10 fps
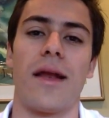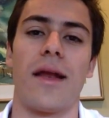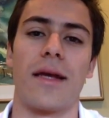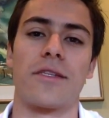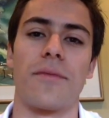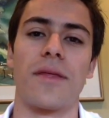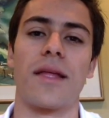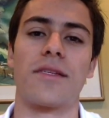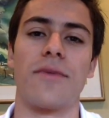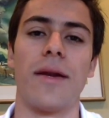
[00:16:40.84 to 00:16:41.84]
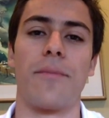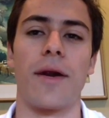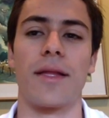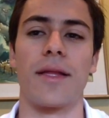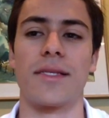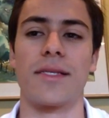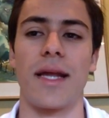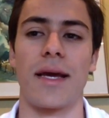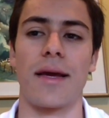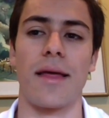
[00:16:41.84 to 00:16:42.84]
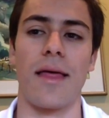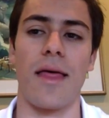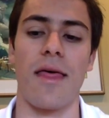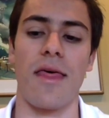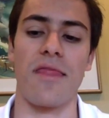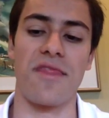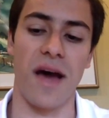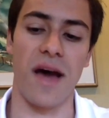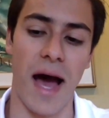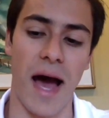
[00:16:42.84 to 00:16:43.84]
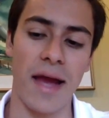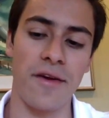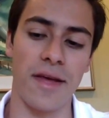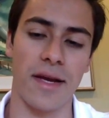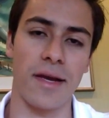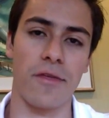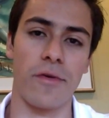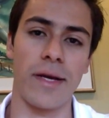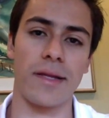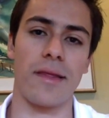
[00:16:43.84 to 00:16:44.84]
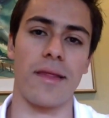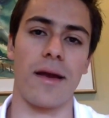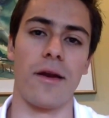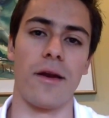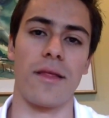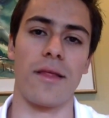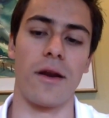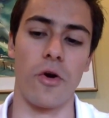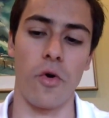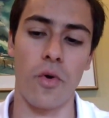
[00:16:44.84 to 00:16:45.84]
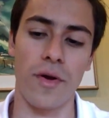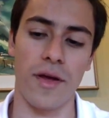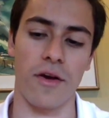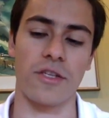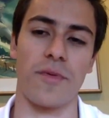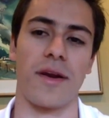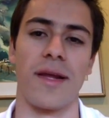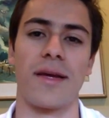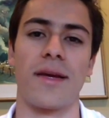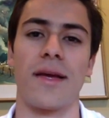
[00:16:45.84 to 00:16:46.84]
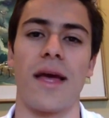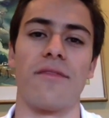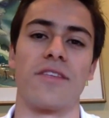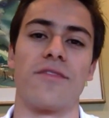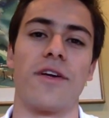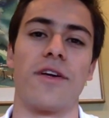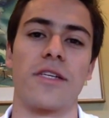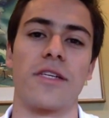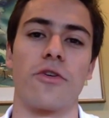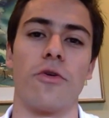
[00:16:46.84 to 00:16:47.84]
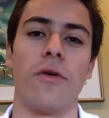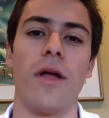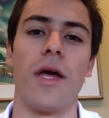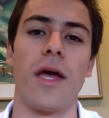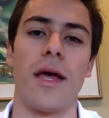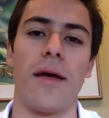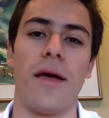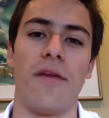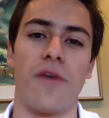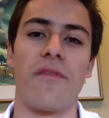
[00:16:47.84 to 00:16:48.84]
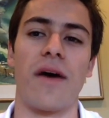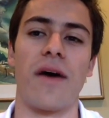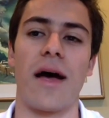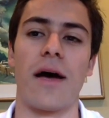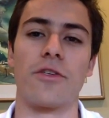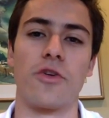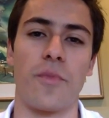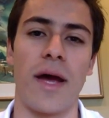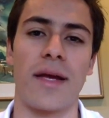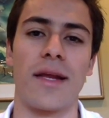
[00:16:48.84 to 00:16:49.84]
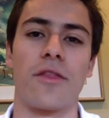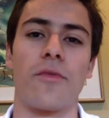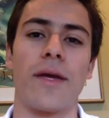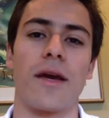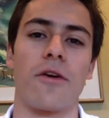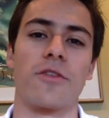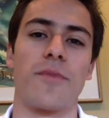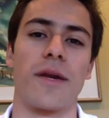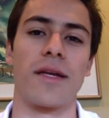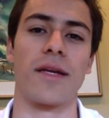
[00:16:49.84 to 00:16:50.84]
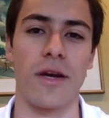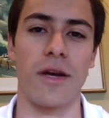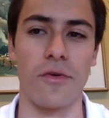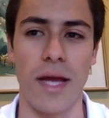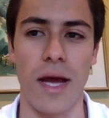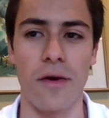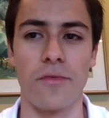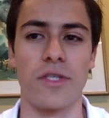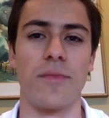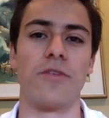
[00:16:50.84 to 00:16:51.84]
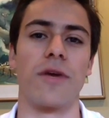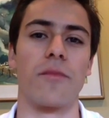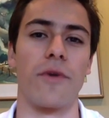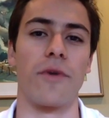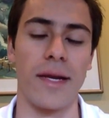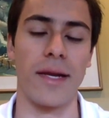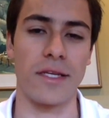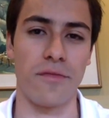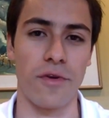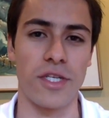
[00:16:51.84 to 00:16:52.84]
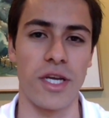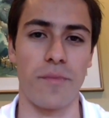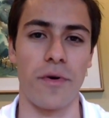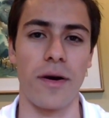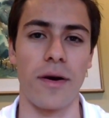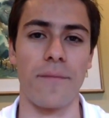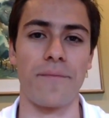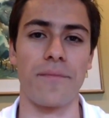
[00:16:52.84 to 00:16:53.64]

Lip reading: like something that's really important is like the higher the click-through rate, the lower the cost per click, and vice versa. So if you have a super high click-through rate, the cost per click is going to go down, which means you get more clicks for cheaper